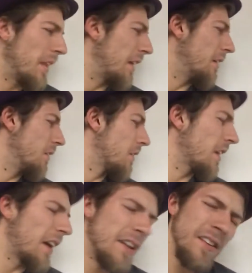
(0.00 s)
is
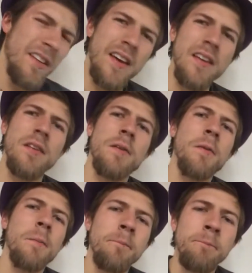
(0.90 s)
kind of like
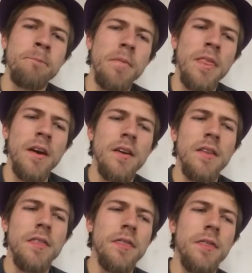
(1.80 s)

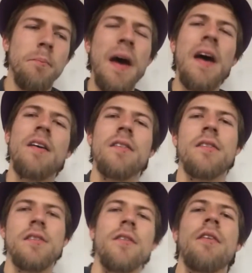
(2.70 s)
the
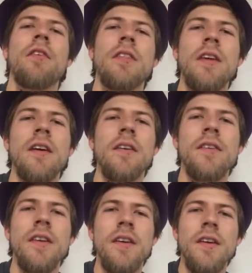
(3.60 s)
balance of everything.
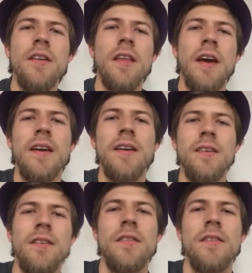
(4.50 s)
Like,